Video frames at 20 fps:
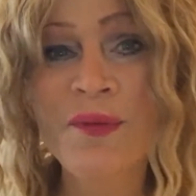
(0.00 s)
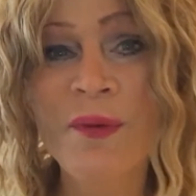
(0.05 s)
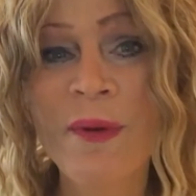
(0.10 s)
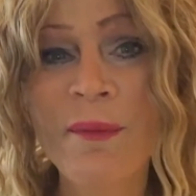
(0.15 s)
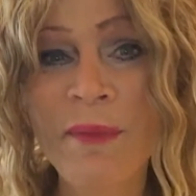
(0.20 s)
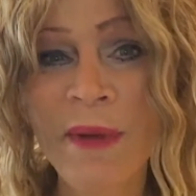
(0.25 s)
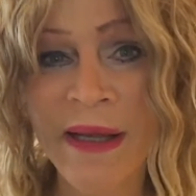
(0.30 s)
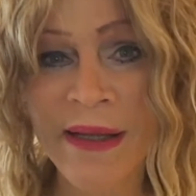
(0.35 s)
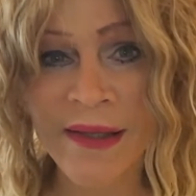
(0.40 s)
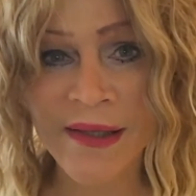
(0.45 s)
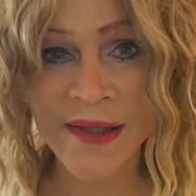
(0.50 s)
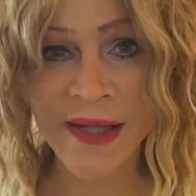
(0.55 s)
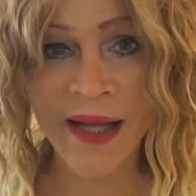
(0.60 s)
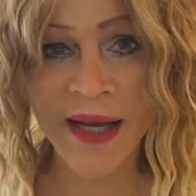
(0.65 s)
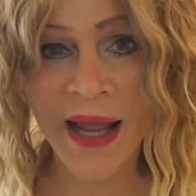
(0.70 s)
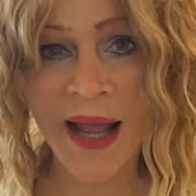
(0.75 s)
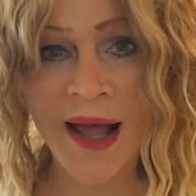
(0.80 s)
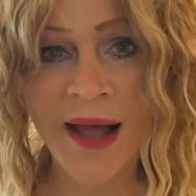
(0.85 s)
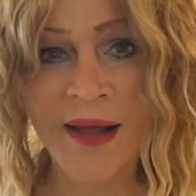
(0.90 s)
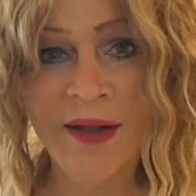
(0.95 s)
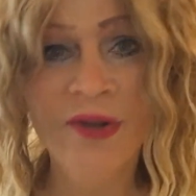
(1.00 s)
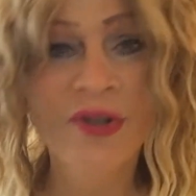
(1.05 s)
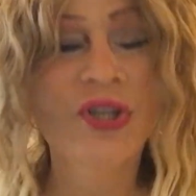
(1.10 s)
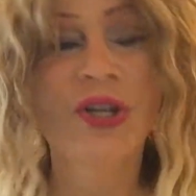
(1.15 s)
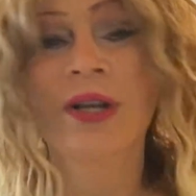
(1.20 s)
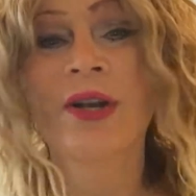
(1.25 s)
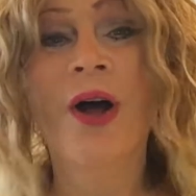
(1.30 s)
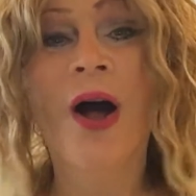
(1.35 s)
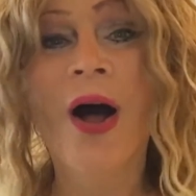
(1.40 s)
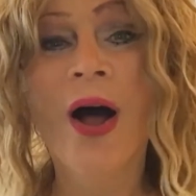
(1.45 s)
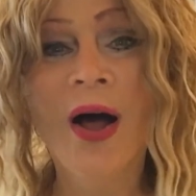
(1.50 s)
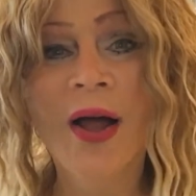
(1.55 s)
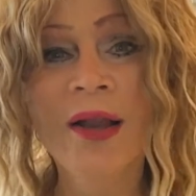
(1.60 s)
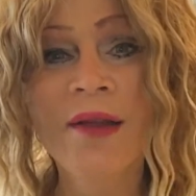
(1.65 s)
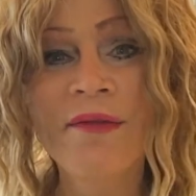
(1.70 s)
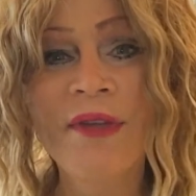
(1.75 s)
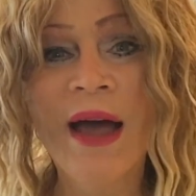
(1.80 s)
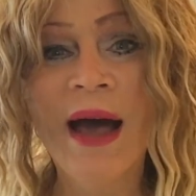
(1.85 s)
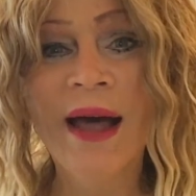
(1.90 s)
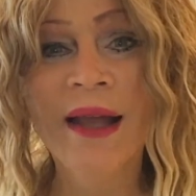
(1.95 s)
weren't being sent out and all
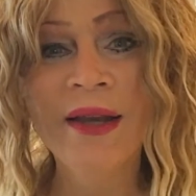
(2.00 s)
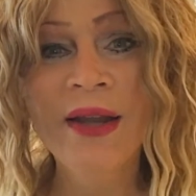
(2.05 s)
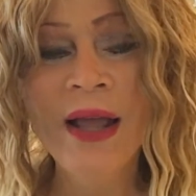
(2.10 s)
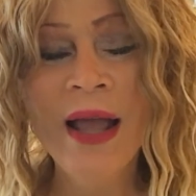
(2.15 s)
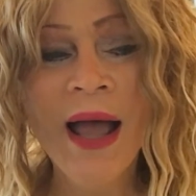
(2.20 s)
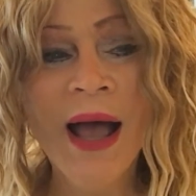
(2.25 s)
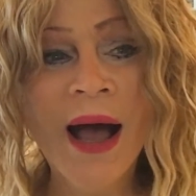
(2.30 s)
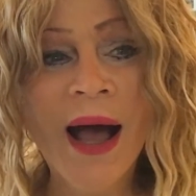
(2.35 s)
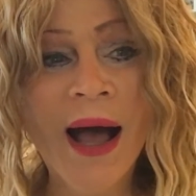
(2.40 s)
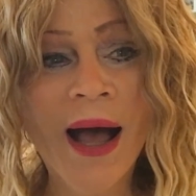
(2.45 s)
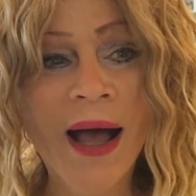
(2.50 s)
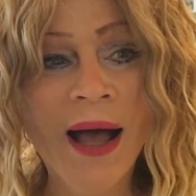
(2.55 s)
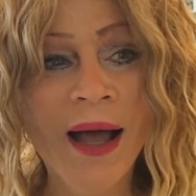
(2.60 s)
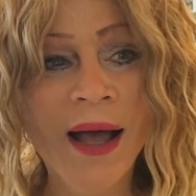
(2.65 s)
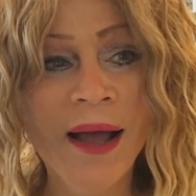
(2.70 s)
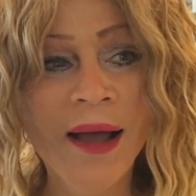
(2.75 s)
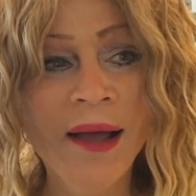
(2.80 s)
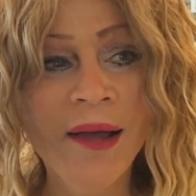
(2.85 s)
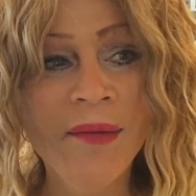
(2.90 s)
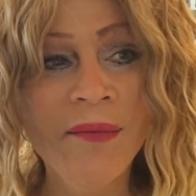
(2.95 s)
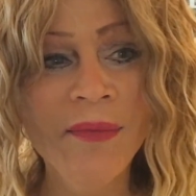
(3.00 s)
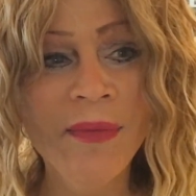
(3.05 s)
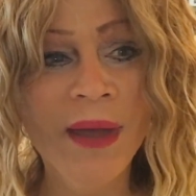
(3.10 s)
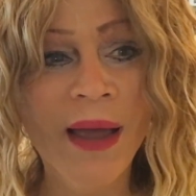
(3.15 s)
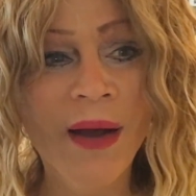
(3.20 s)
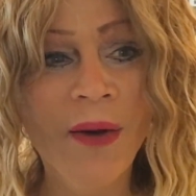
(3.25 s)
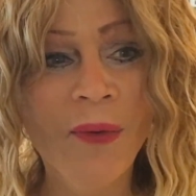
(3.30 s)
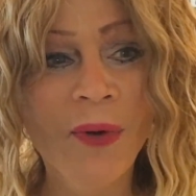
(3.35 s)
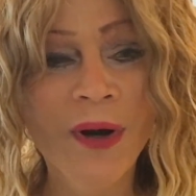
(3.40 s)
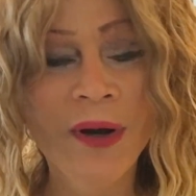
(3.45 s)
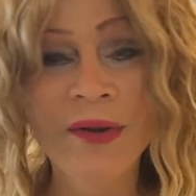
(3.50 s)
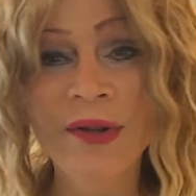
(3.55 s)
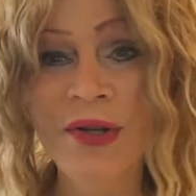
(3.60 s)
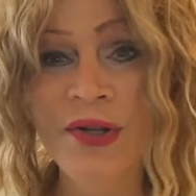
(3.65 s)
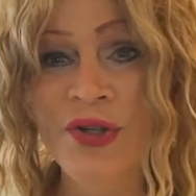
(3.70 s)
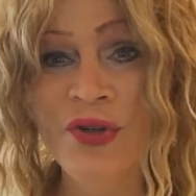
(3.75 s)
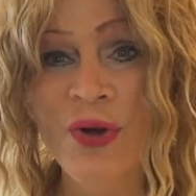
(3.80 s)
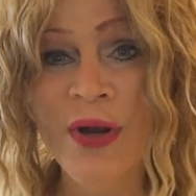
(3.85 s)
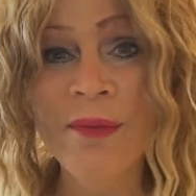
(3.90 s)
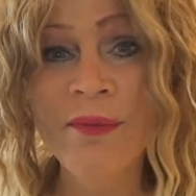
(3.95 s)
of that, um, or the
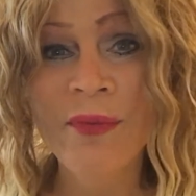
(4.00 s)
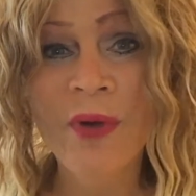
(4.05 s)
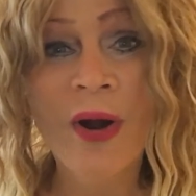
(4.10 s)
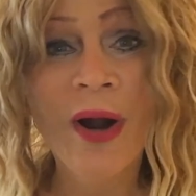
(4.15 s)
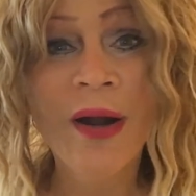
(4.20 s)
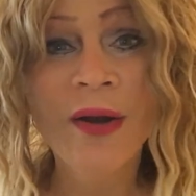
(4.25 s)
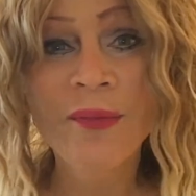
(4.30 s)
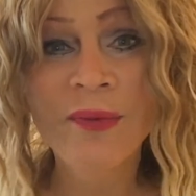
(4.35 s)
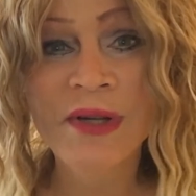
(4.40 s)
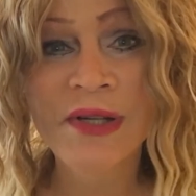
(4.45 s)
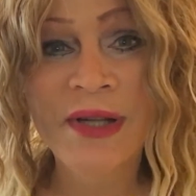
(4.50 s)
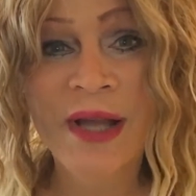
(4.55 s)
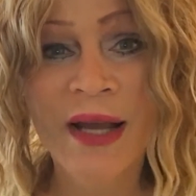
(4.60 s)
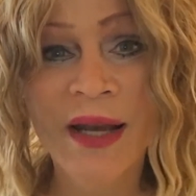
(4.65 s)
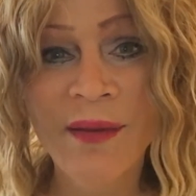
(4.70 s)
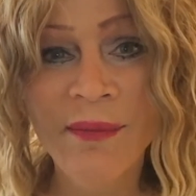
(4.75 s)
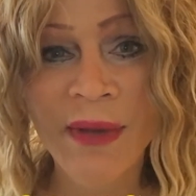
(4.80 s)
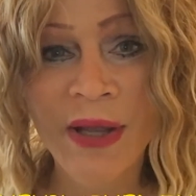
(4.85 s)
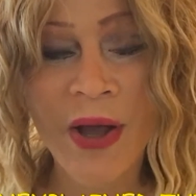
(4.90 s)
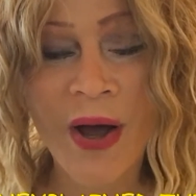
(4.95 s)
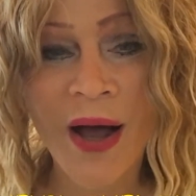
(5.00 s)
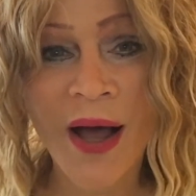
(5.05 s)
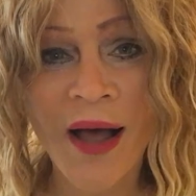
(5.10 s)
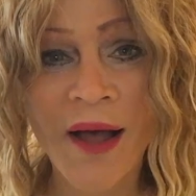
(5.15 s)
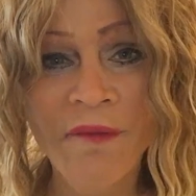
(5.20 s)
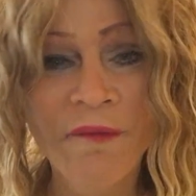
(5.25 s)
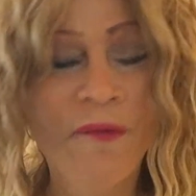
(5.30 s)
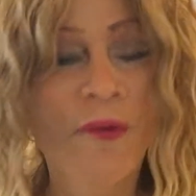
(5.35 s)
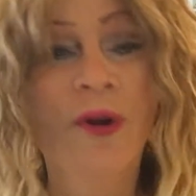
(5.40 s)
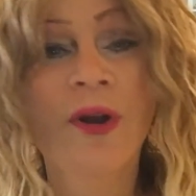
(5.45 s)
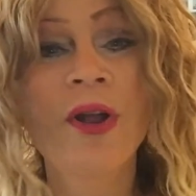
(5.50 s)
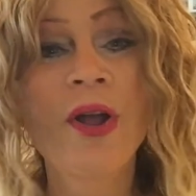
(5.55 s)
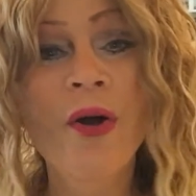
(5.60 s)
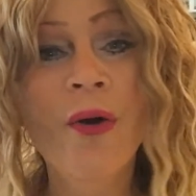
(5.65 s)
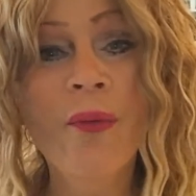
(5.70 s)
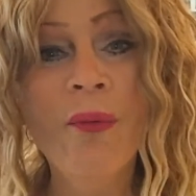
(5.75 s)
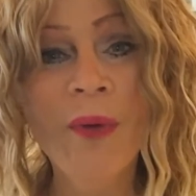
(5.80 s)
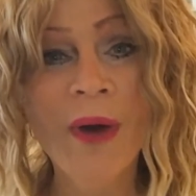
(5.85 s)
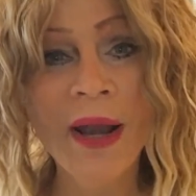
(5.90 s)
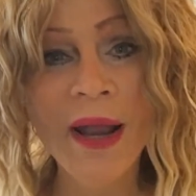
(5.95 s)
StreamYard was cutting me off or
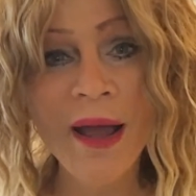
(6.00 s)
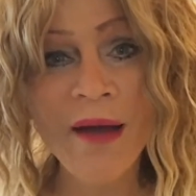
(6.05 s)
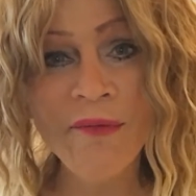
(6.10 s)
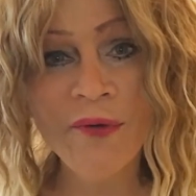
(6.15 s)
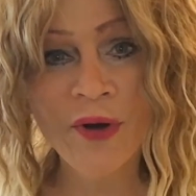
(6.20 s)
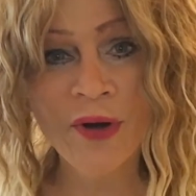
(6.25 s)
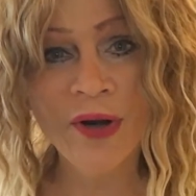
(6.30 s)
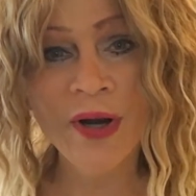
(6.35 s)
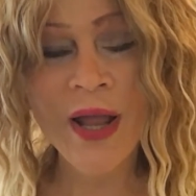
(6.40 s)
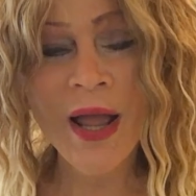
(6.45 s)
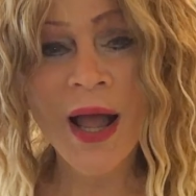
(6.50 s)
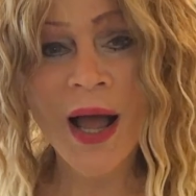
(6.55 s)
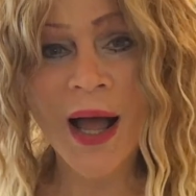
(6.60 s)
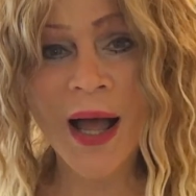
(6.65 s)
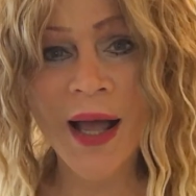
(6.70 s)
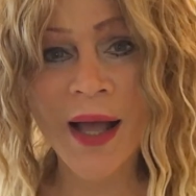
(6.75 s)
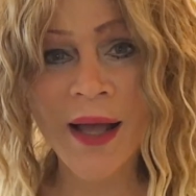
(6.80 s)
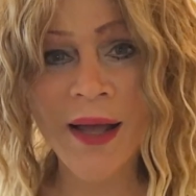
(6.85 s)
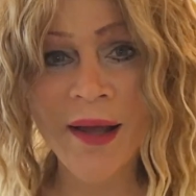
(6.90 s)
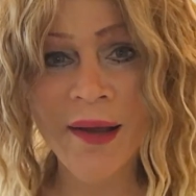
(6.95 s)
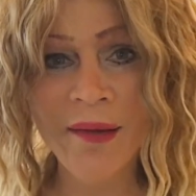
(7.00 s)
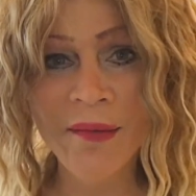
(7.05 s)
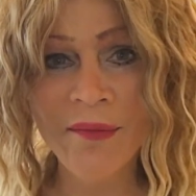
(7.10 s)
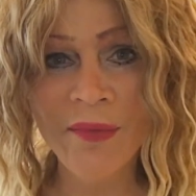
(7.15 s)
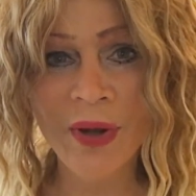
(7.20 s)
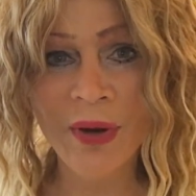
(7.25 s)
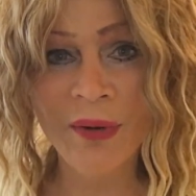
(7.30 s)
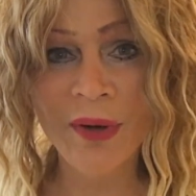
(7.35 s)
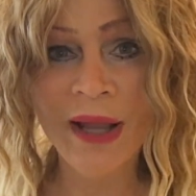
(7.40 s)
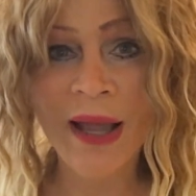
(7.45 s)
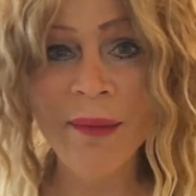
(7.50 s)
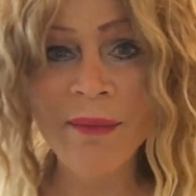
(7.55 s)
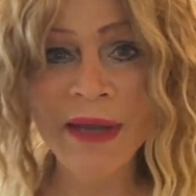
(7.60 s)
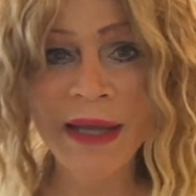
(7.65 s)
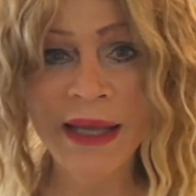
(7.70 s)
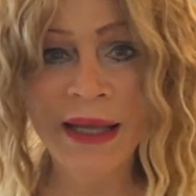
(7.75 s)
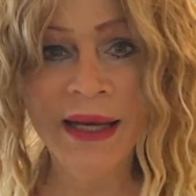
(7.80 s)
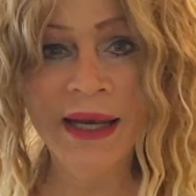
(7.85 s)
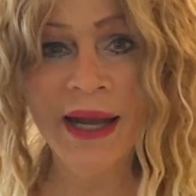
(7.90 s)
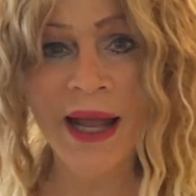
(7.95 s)
whatever, um, or coming
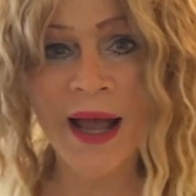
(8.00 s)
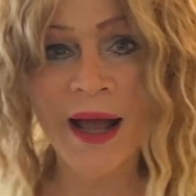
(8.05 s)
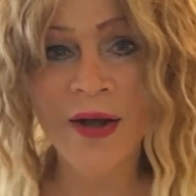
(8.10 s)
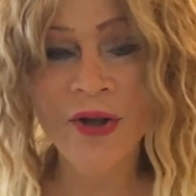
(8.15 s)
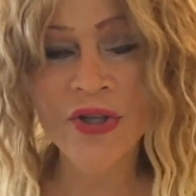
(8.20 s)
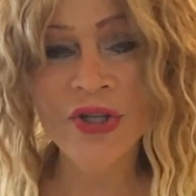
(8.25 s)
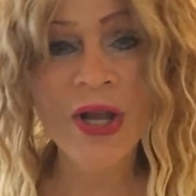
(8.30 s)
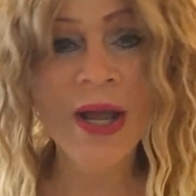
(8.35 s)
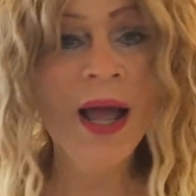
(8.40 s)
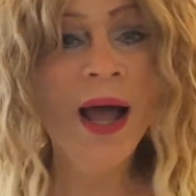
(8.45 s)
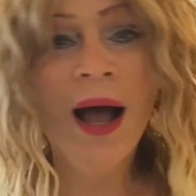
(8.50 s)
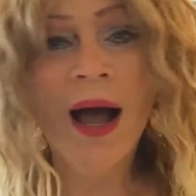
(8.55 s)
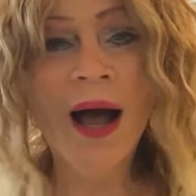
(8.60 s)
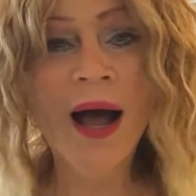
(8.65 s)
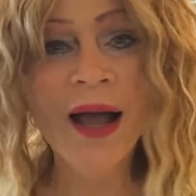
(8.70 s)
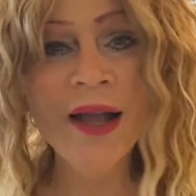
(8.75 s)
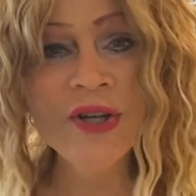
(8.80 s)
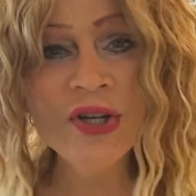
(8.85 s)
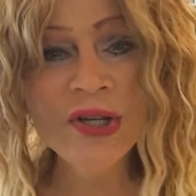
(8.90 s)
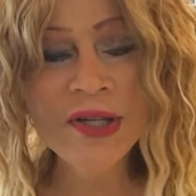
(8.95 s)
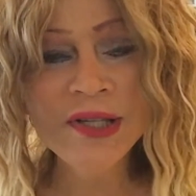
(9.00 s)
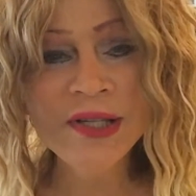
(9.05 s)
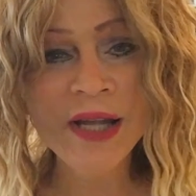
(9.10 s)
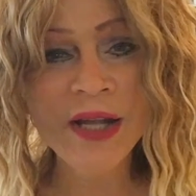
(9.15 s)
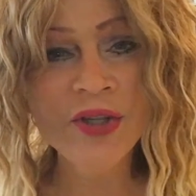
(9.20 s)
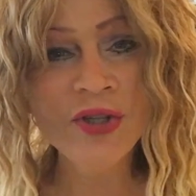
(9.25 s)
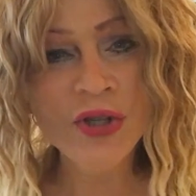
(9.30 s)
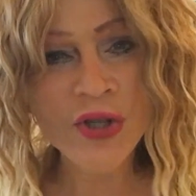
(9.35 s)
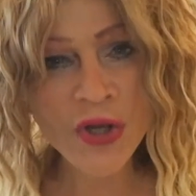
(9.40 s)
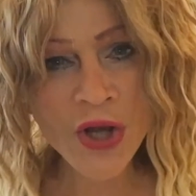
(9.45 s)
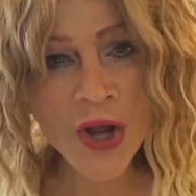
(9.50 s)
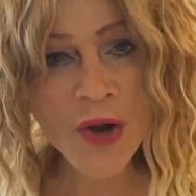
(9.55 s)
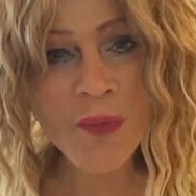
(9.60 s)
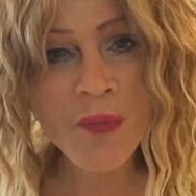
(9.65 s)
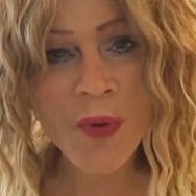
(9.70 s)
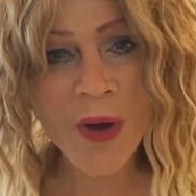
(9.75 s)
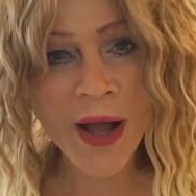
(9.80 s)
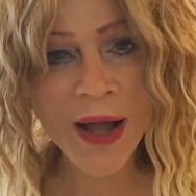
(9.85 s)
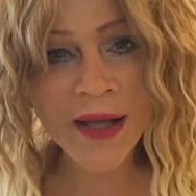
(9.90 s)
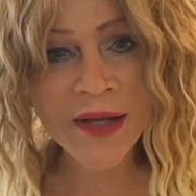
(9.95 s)
in and out. I just said, you know
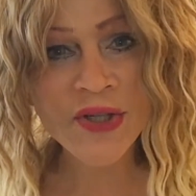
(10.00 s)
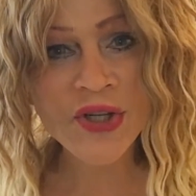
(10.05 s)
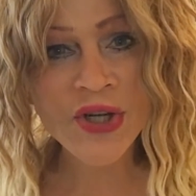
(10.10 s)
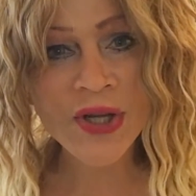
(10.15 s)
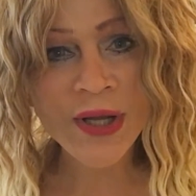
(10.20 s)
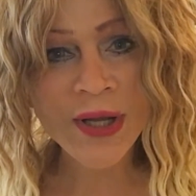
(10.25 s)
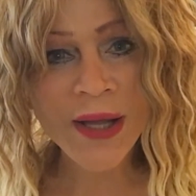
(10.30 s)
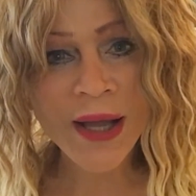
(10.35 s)
what?